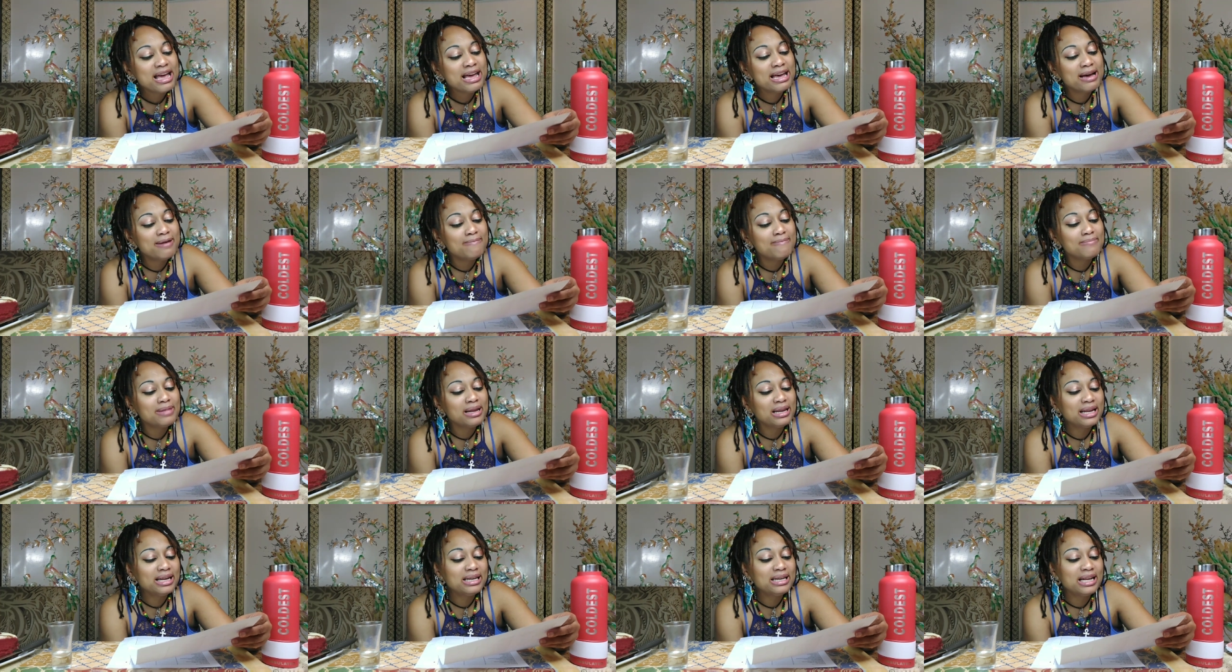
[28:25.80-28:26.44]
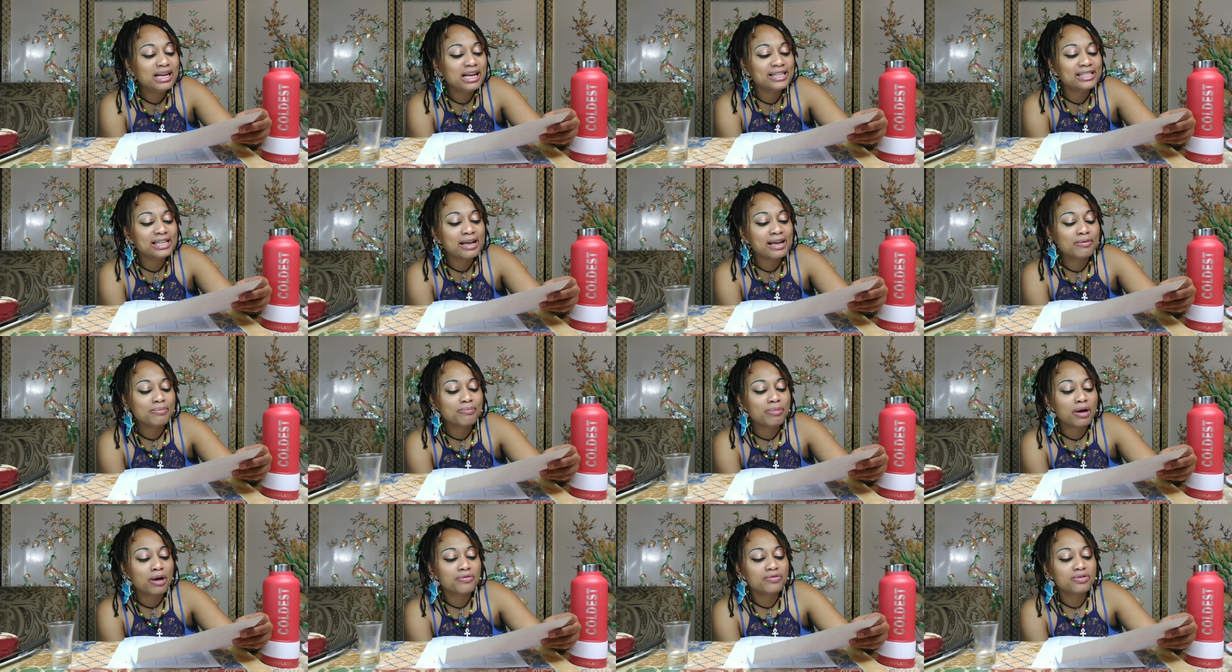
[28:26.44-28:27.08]
M. Melendez,
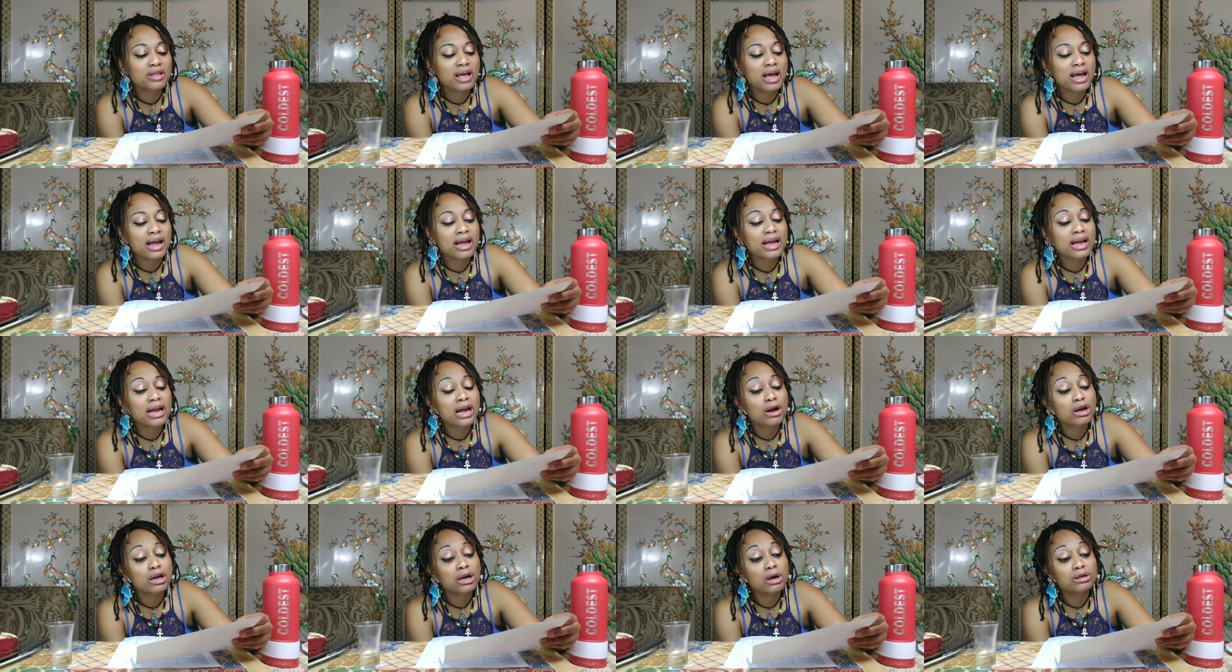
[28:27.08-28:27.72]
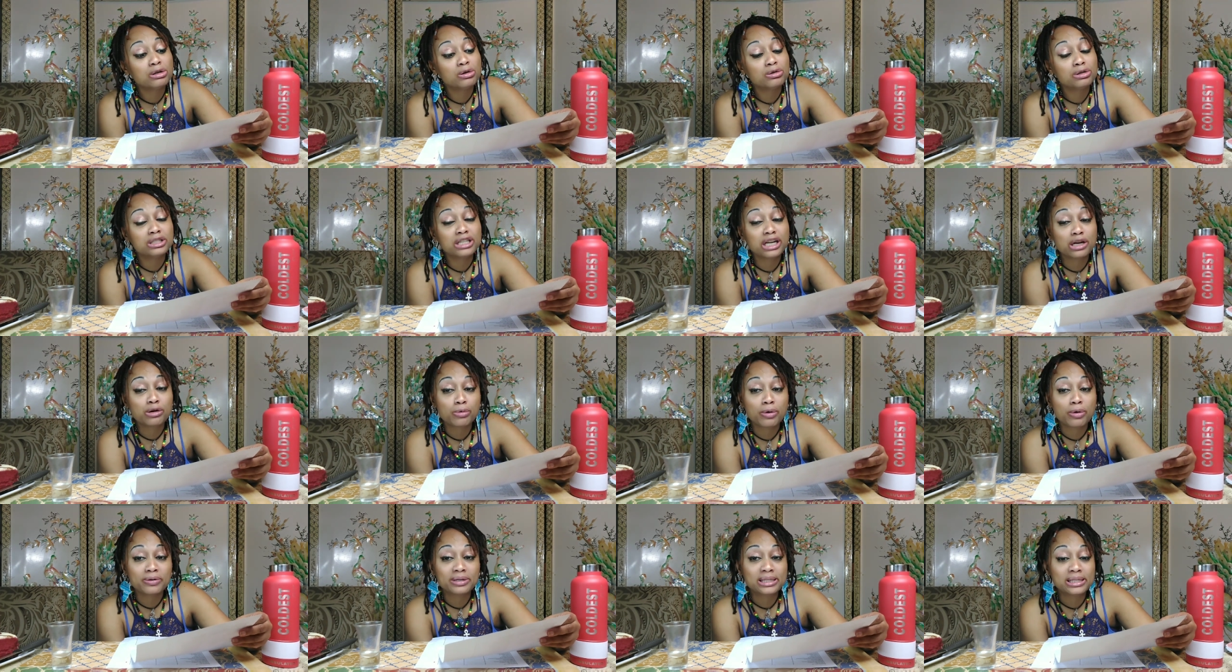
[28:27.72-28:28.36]
happy birthday on
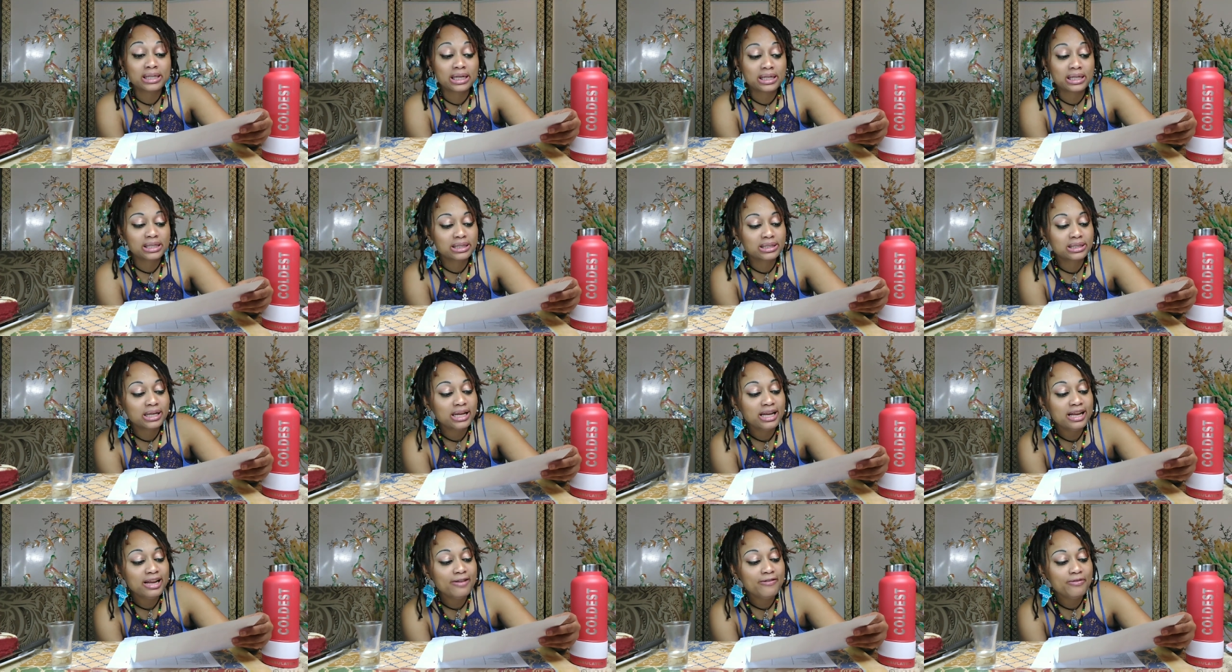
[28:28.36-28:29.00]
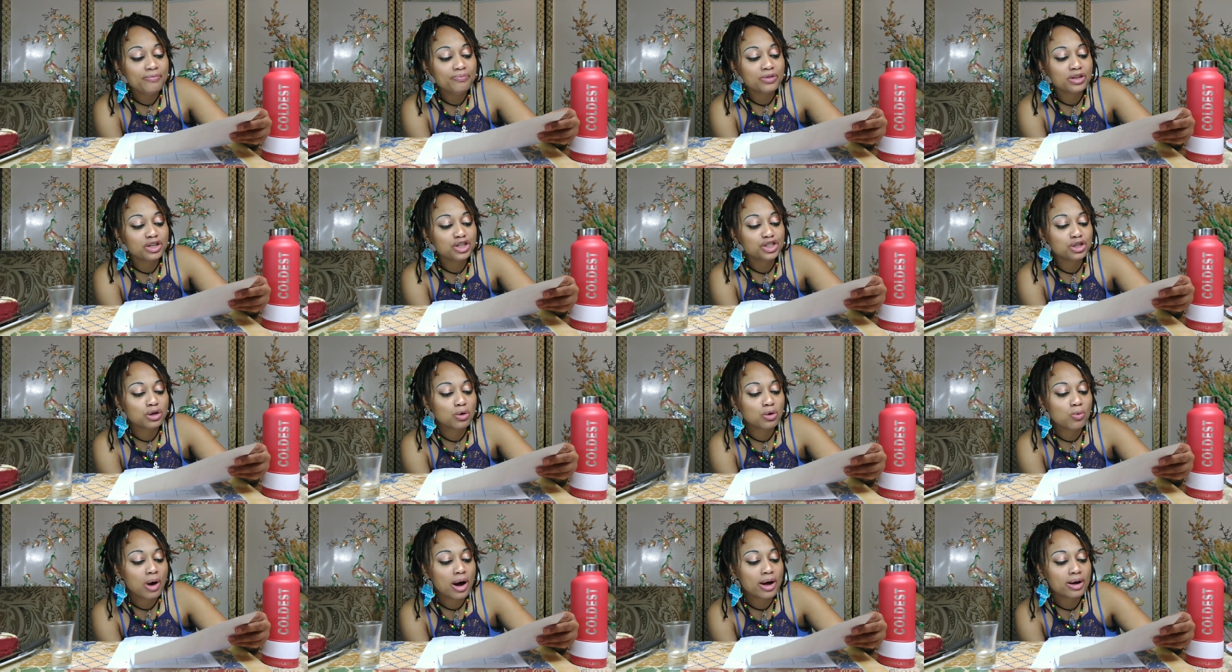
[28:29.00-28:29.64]
January 16th.
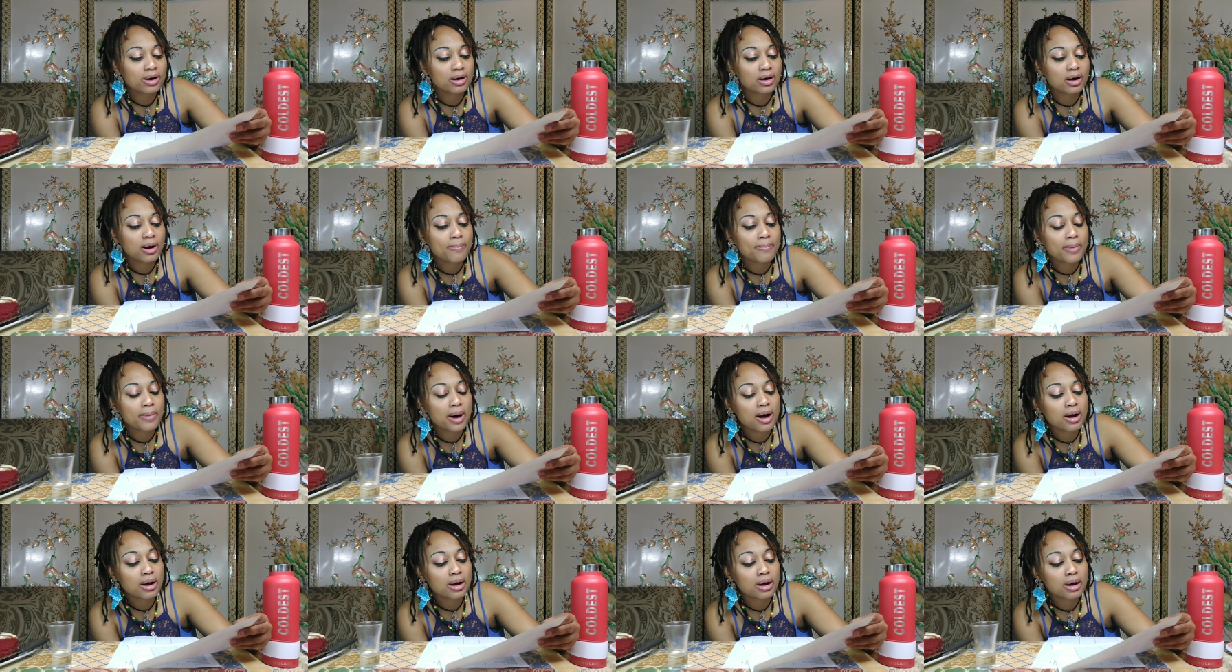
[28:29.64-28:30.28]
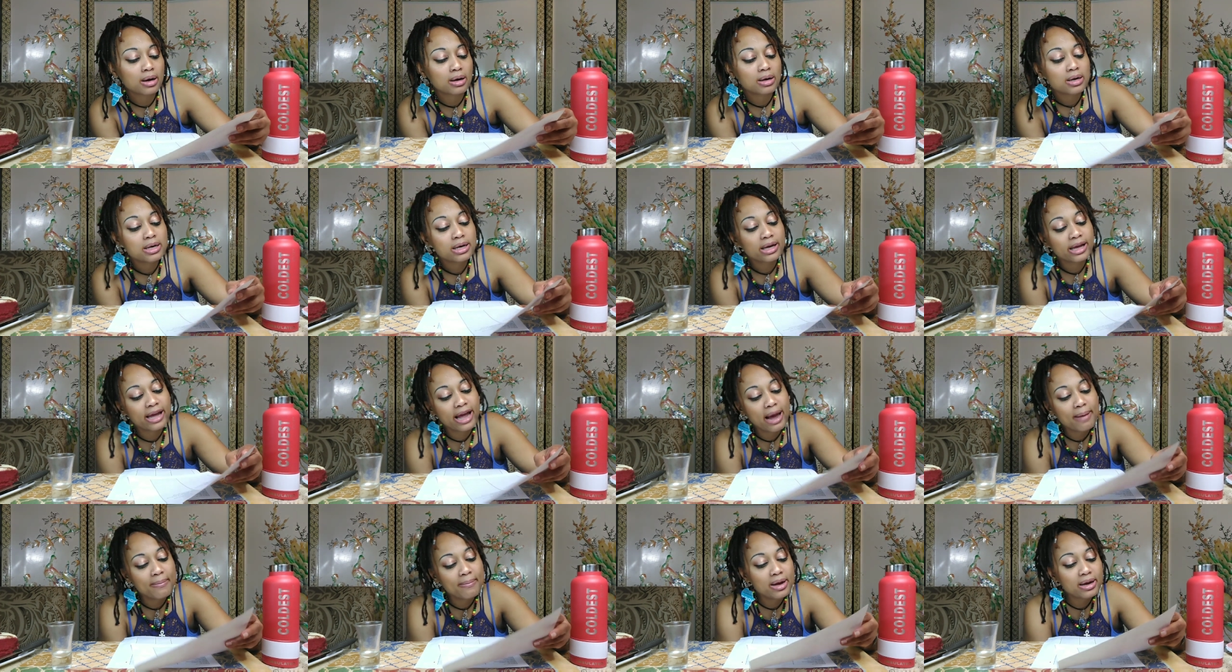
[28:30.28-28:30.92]
Shawana Kamak,
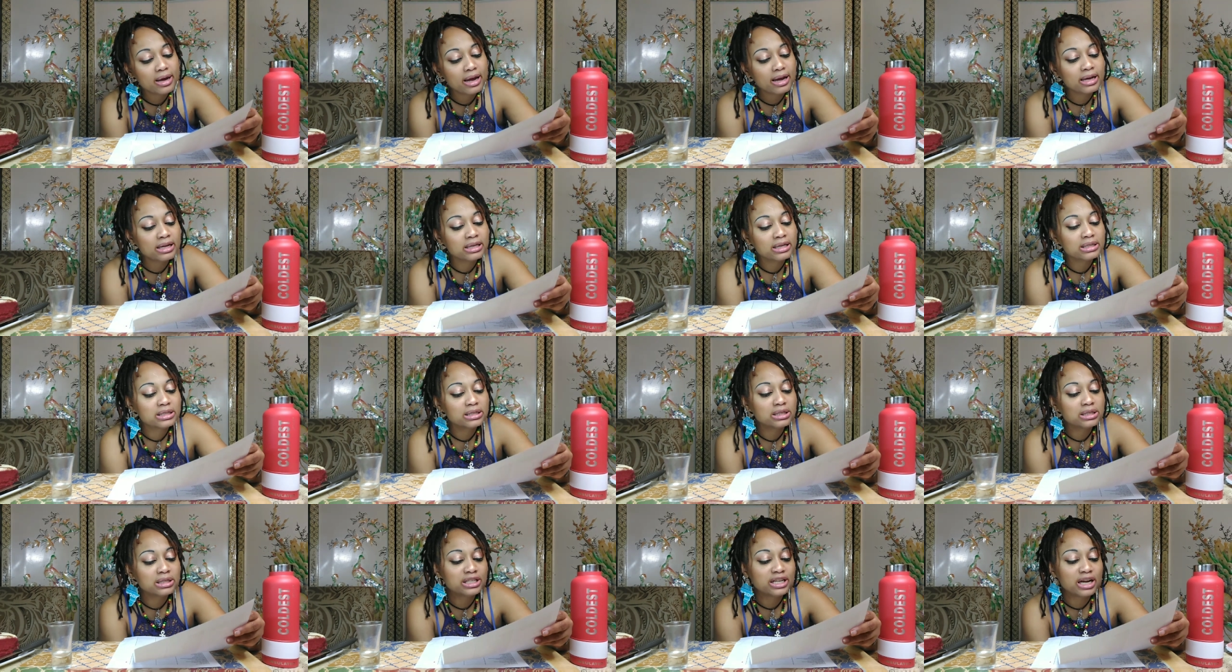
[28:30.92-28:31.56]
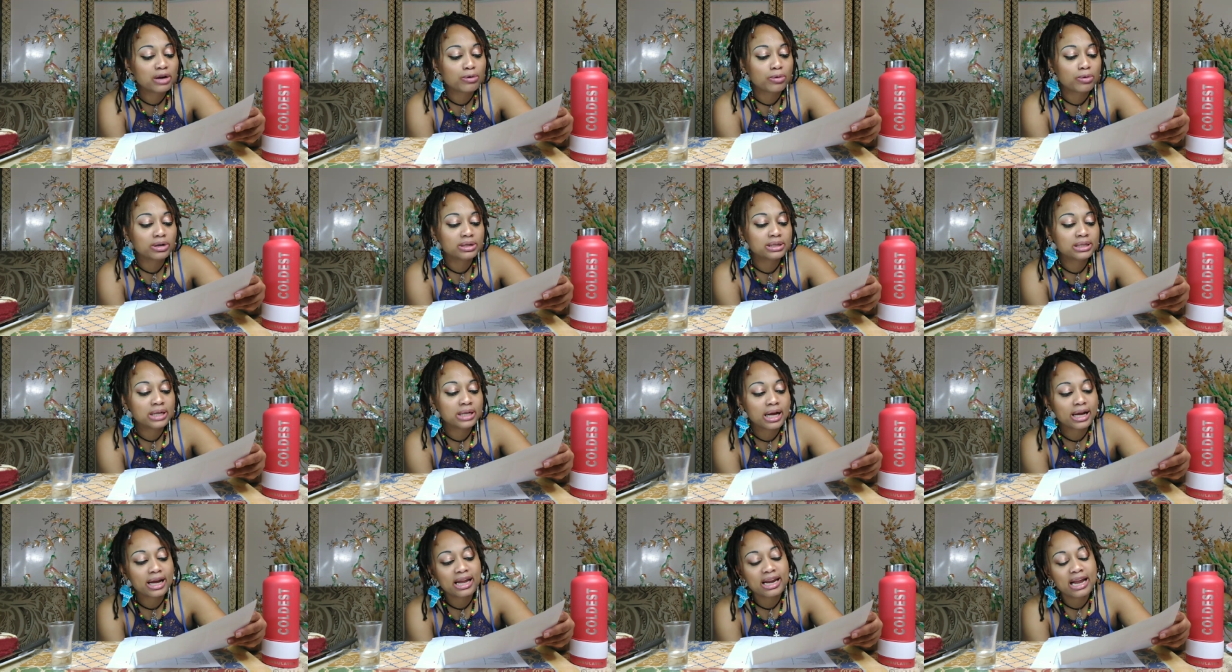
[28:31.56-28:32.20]
Kamek is January
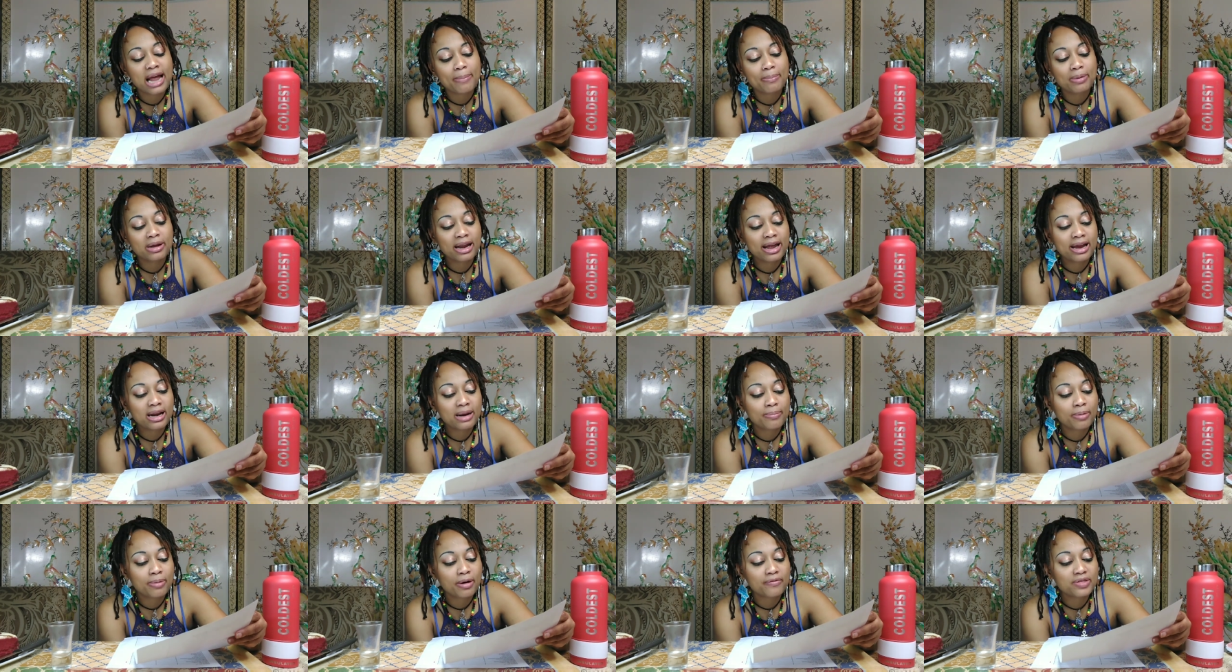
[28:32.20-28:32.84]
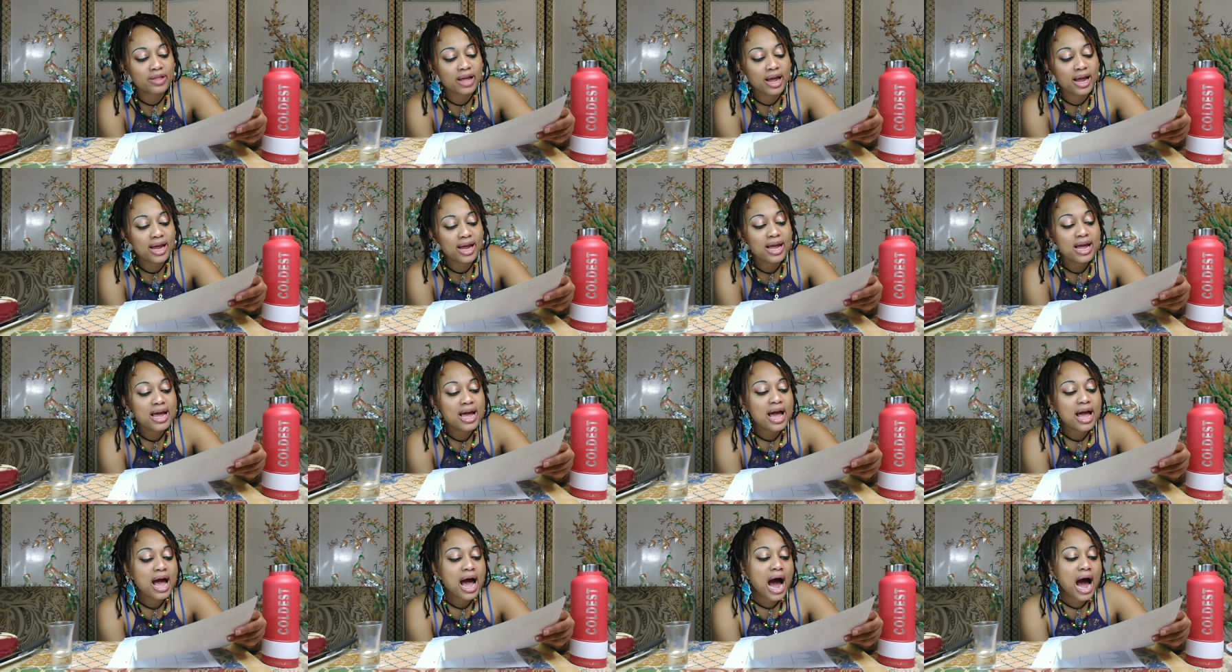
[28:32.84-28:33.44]
2nd. Happy belated birthday.